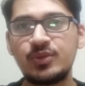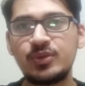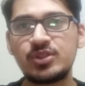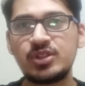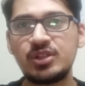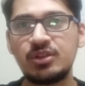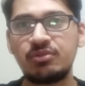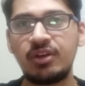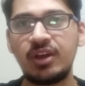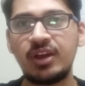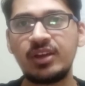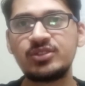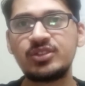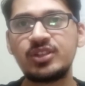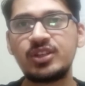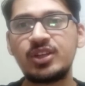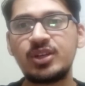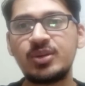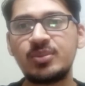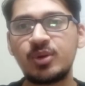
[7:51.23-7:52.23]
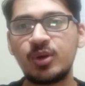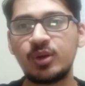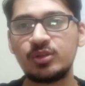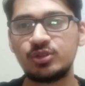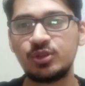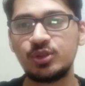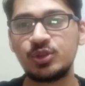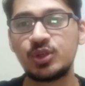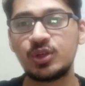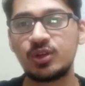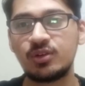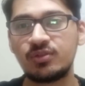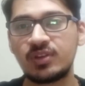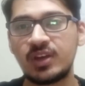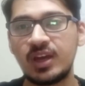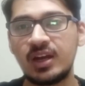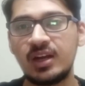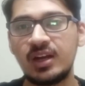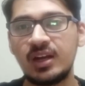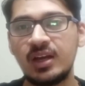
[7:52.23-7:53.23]
which defines the term Constitution of
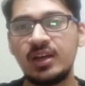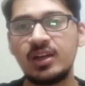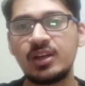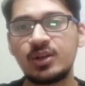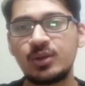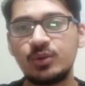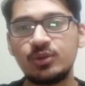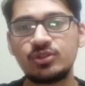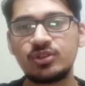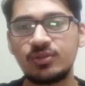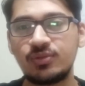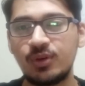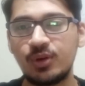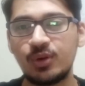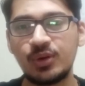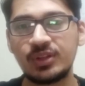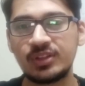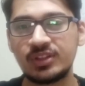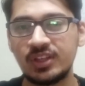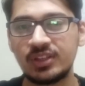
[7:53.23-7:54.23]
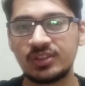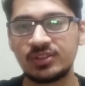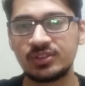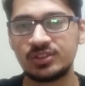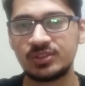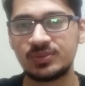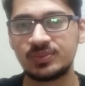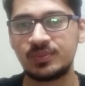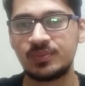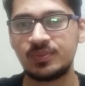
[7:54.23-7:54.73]
Canada, includes the following things.